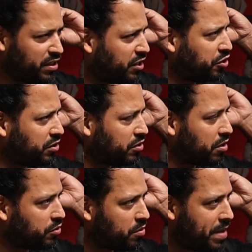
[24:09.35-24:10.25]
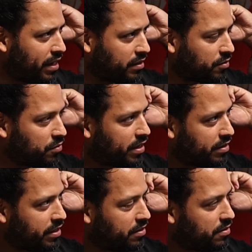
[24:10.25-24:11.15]
did you still go to a magnet school
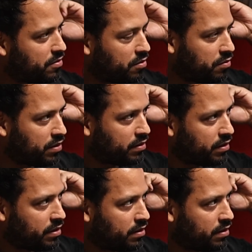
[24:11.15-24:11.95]
down here, or was it